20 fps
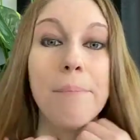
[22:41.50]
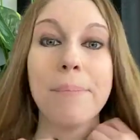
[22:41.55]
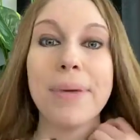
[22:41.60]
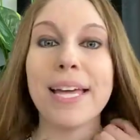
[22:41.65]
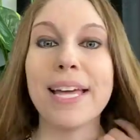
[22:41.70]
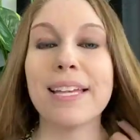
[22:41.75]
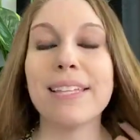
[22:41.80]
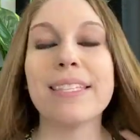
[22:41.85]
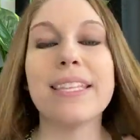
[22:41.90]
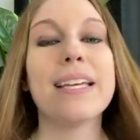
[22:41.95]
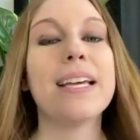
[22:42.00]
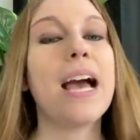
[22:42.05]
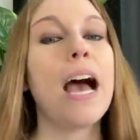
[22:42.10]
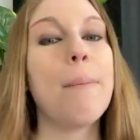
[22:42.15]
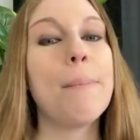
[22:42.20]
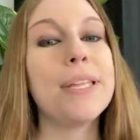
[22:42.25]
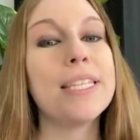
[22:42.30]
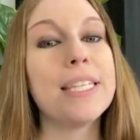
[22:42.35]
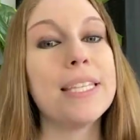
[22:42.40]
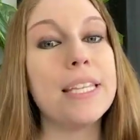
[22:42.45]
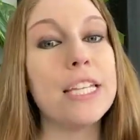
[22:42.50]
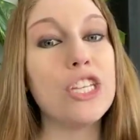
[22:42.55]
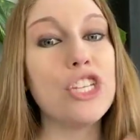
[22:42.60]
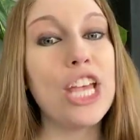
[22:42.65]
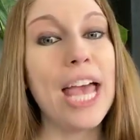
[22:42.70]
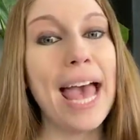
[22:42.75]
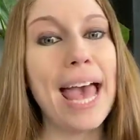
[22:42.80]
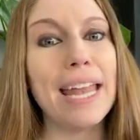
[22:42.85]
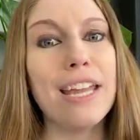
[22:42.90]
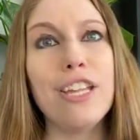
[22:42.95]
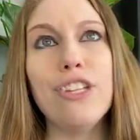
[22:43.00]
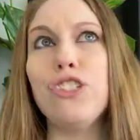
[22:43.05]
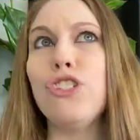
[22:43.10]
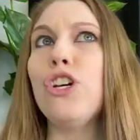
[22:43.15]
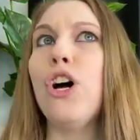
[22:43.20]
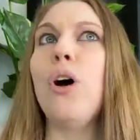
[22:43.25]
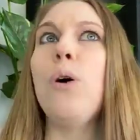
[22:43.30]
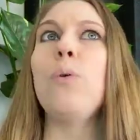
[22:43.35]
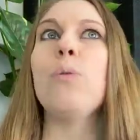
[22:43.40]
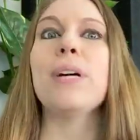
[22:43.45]
because the comments in the chat
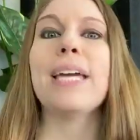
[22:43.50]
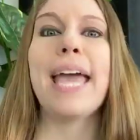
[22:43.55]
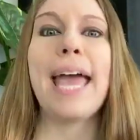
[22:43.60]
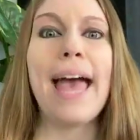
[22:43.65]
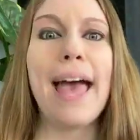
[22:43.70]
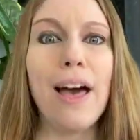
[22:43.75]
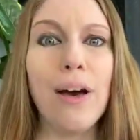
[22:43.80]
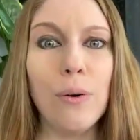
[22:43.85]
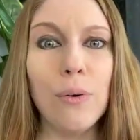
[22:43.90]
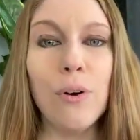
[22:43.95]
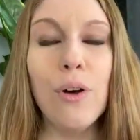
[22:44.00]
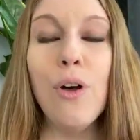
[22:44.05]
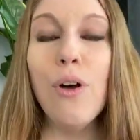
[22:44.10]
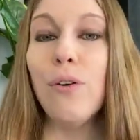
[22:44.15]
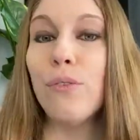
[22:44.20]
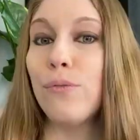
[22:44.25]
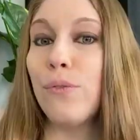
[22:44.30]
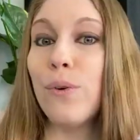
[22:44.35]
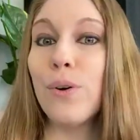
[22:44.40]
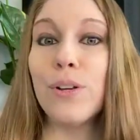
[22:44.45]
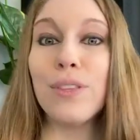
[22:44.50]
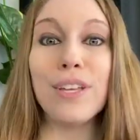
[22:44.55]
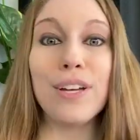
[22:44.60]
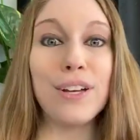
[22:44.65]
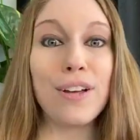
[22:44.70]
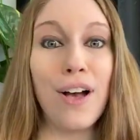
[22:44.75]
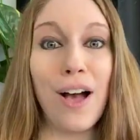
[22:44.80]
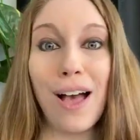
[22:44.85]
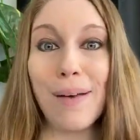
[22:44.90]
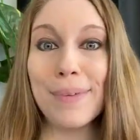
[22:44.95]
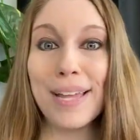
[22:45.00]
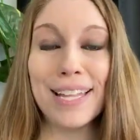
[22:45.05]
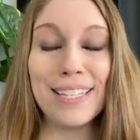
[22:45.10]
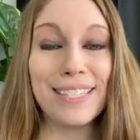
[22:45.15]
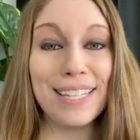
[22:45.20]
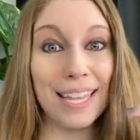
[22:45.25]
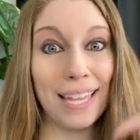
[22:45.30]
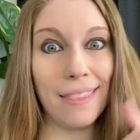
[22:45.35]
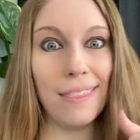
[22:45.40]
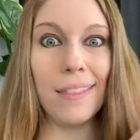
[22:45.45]
don't count for the
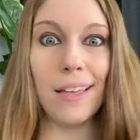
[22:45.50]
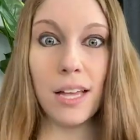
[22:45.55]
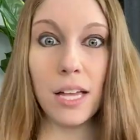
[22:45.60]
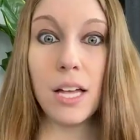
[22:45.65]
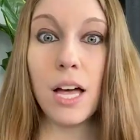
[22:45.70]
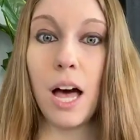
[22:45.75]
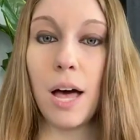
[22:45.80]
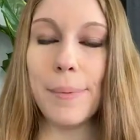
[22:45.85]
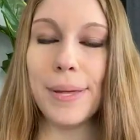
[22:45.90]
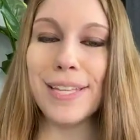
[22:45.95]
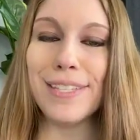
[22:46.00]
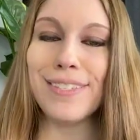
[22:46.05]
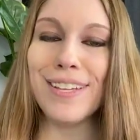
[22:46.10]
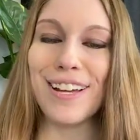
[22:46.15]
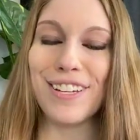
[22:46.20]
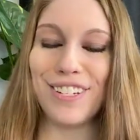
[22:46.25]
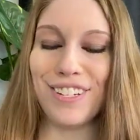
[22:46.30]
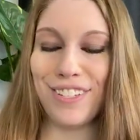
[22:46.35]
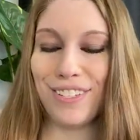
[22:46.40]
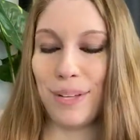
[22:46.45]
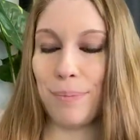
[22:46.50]
comments in the comment section.